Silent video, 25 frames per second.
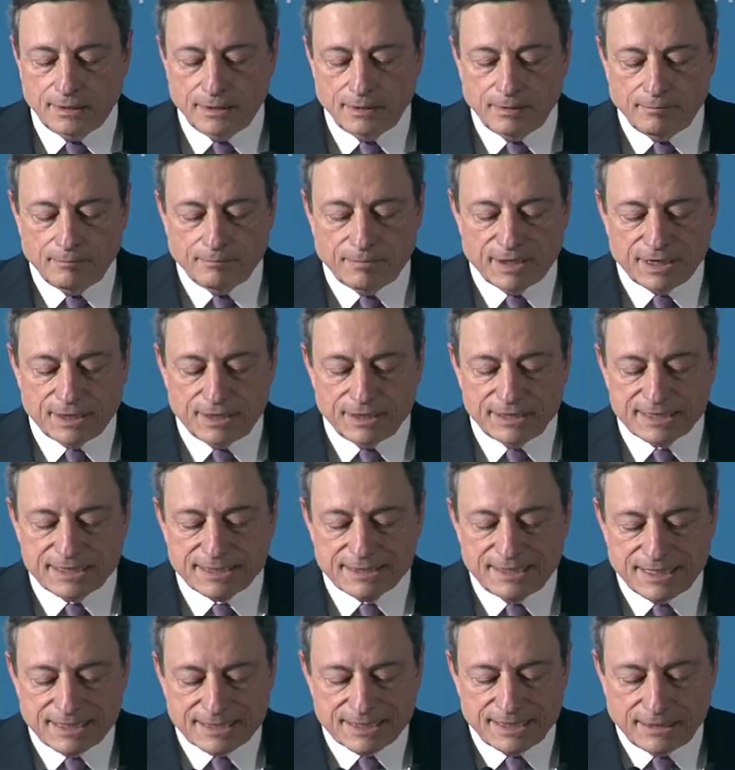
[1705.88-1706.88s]
But this
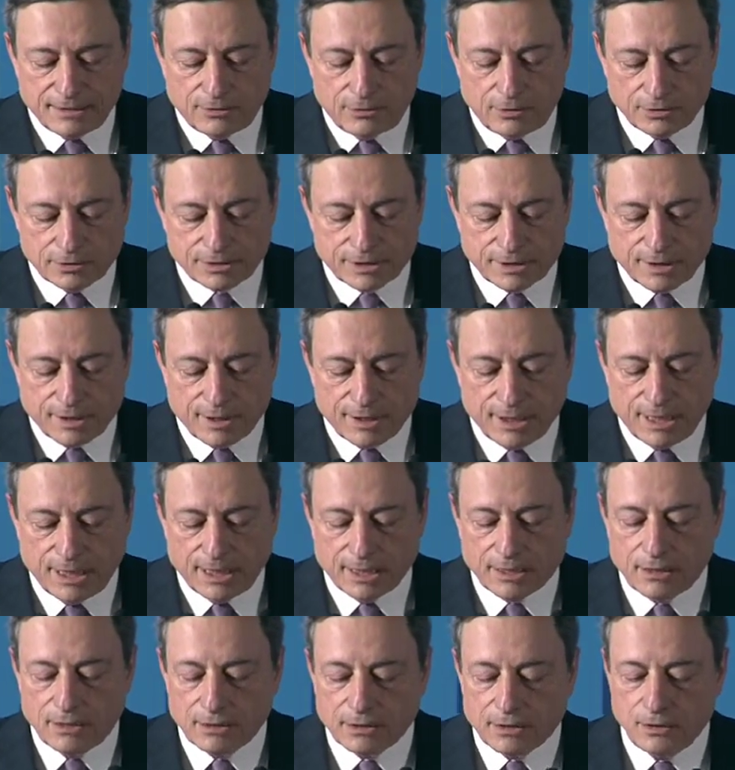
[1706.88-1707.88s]
doesn't alter
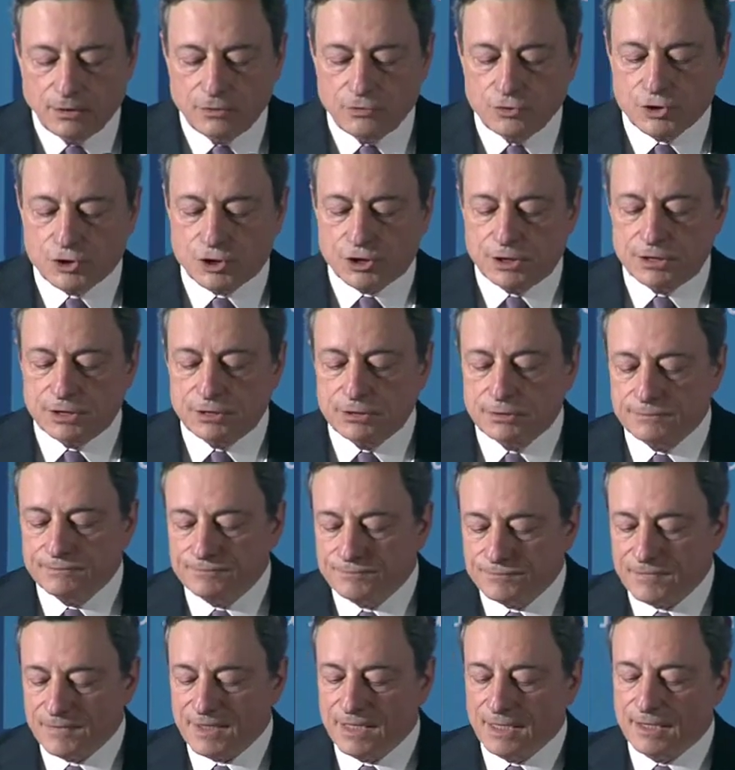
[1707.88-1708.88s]
the conclusion
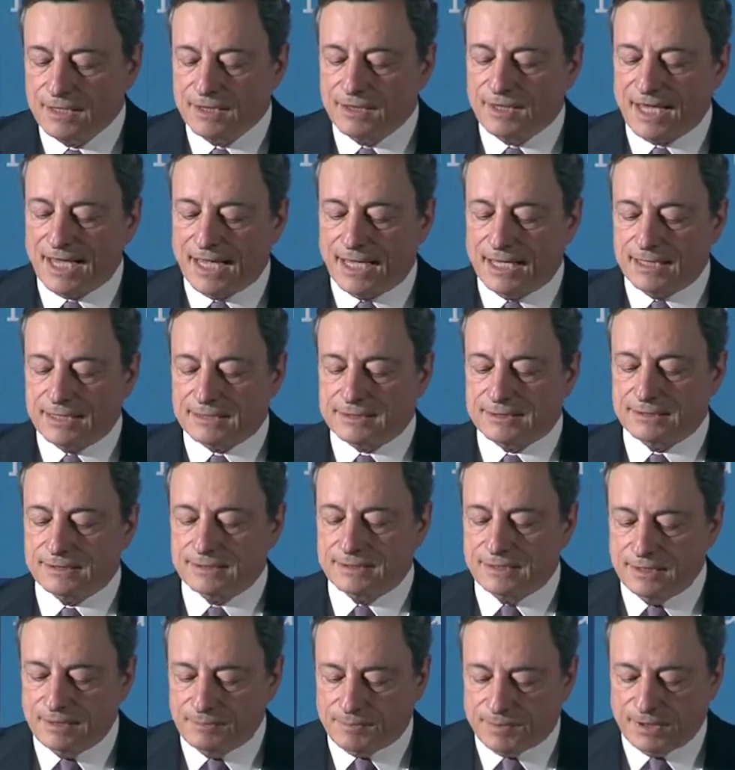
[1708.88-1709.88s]
that
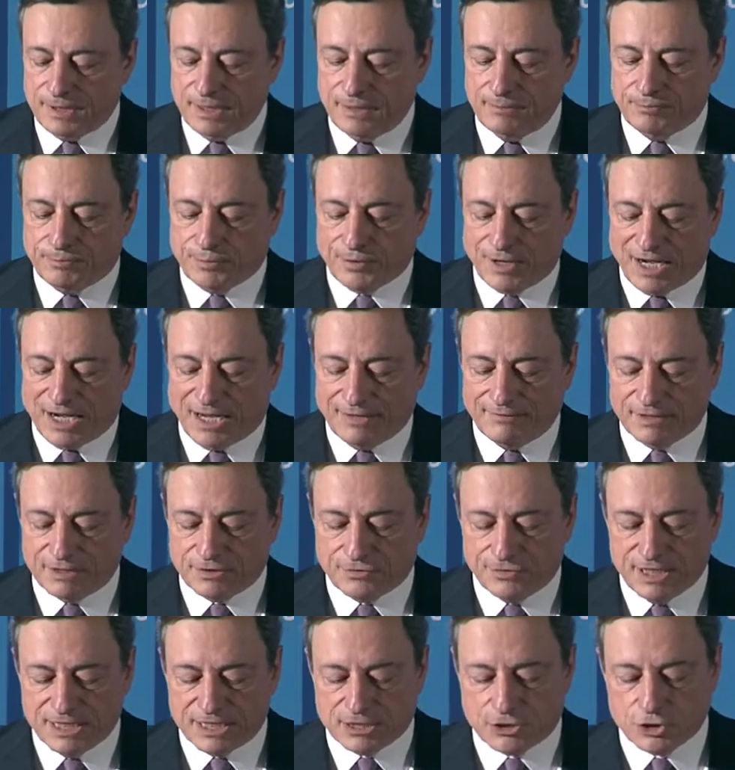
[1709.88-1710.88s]
deepening private
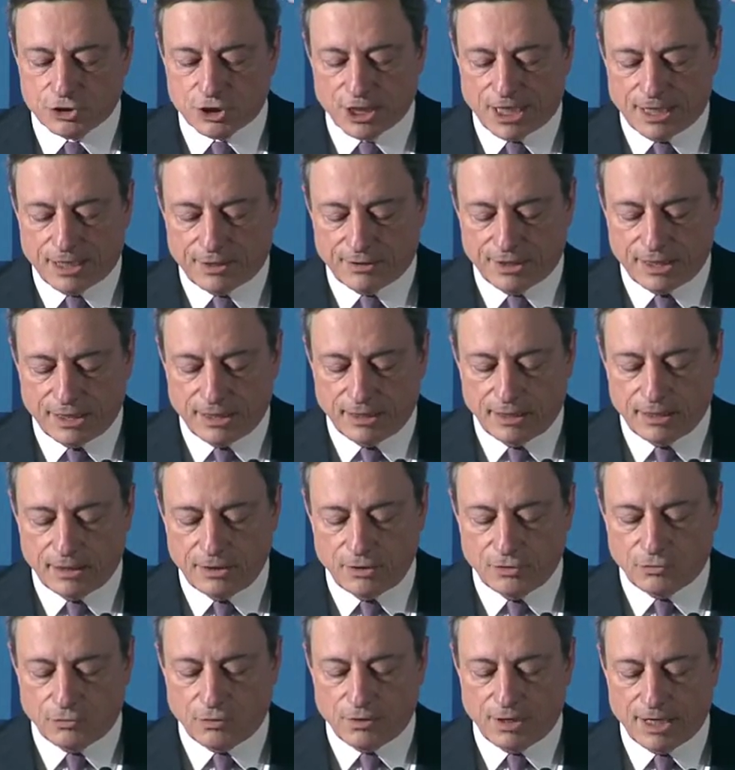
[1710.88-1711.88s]
risk sharing in the
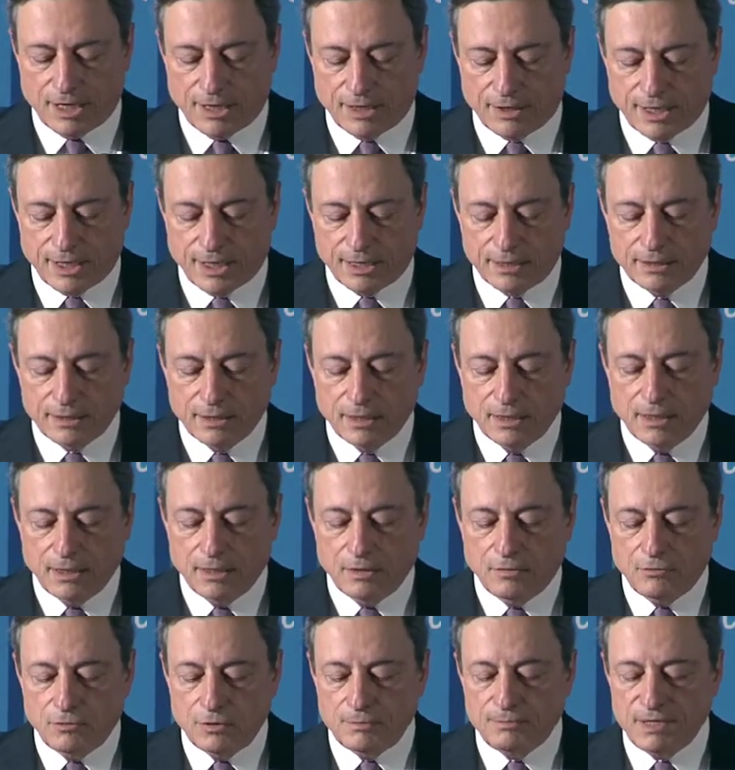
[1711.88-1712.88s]
euro area
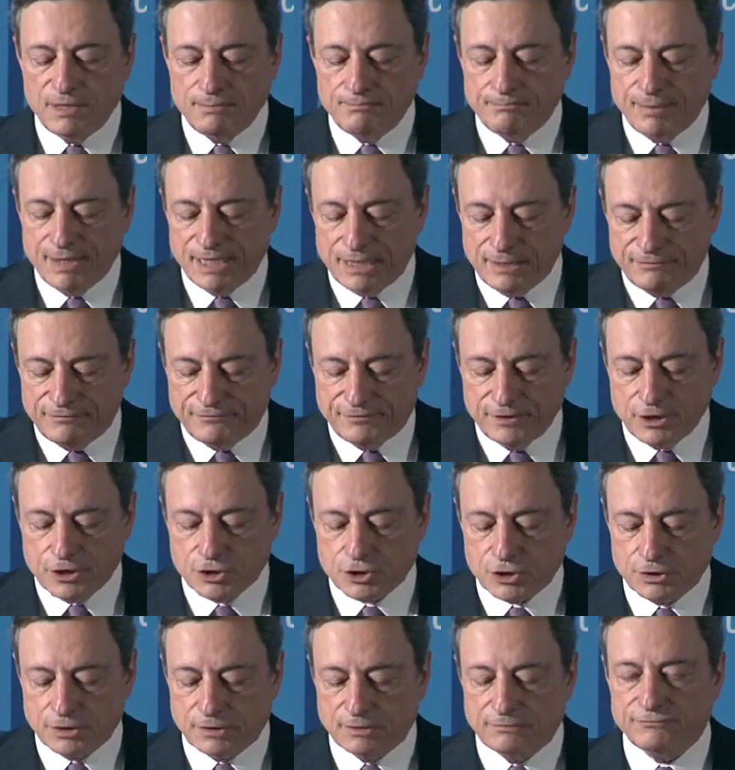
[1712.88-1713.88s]
would be
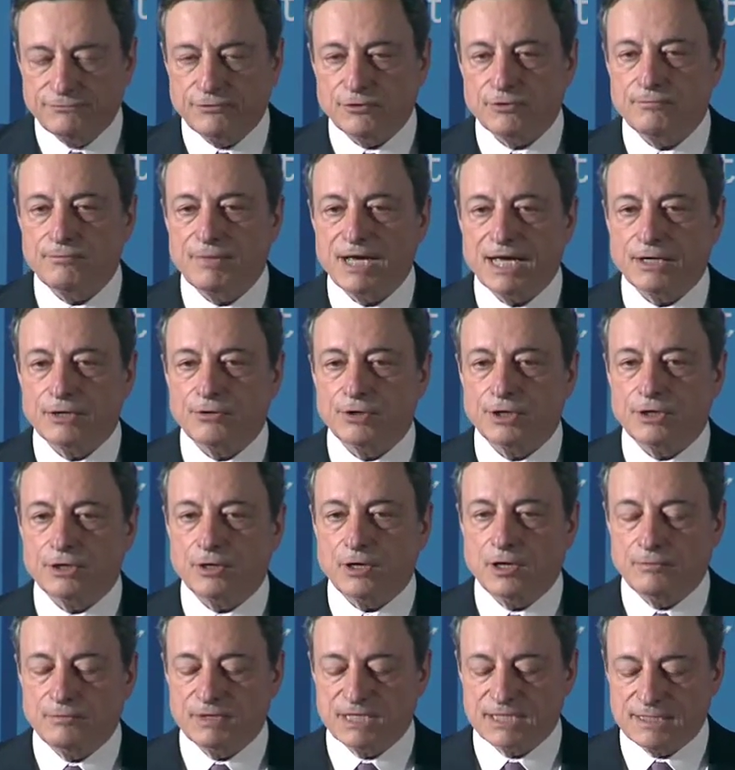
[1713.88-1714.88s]
beneficial for
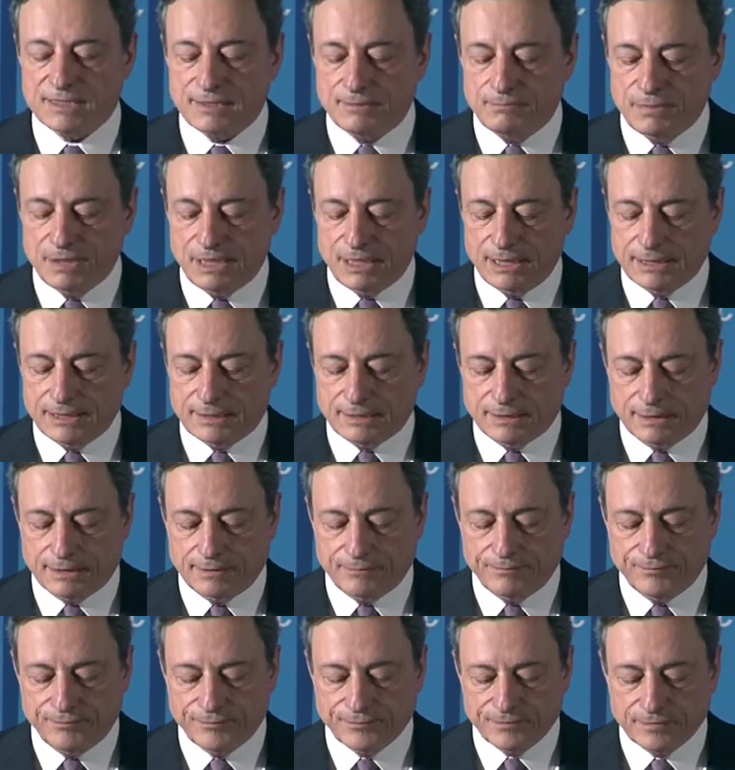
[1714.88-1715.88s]
macroeconomic stability.
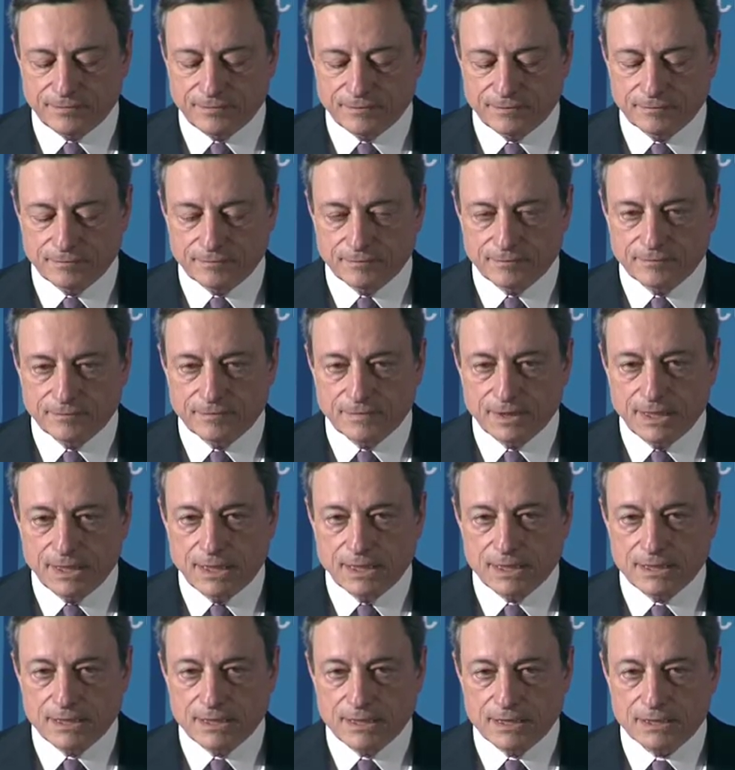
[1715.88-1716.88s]

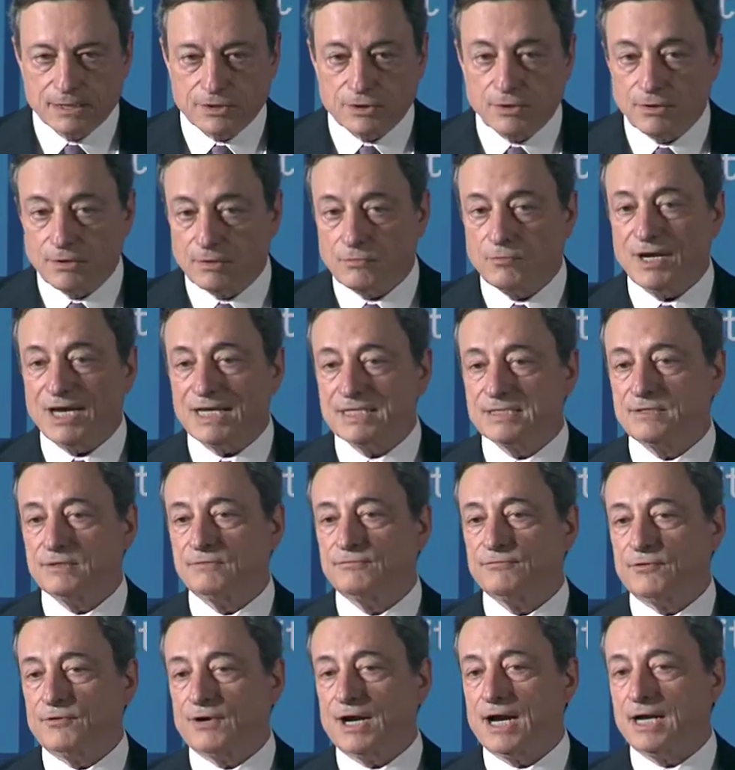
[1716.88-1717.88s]
So the question
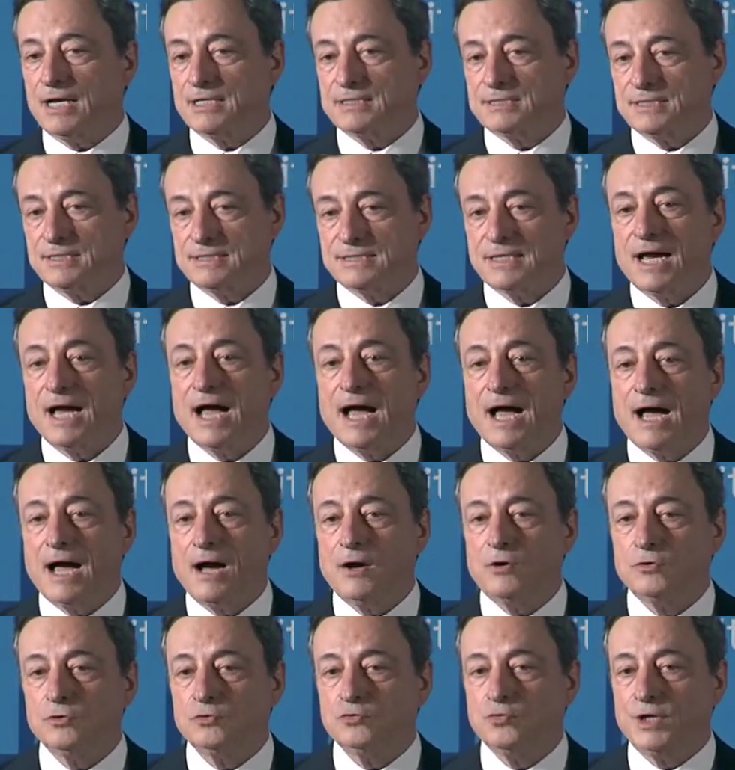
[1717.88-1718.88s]
for us is,
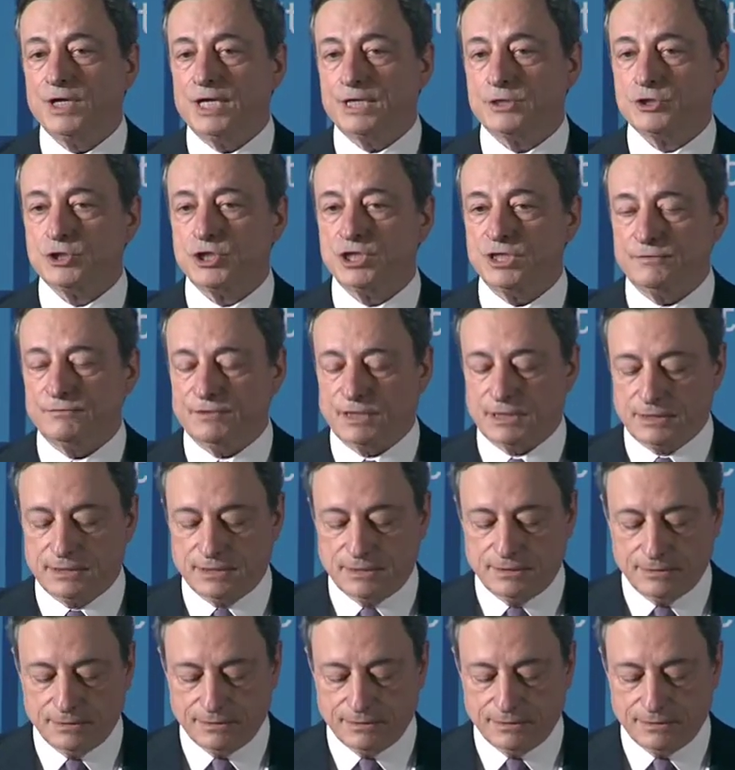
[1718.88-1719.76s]
how do we achieve it?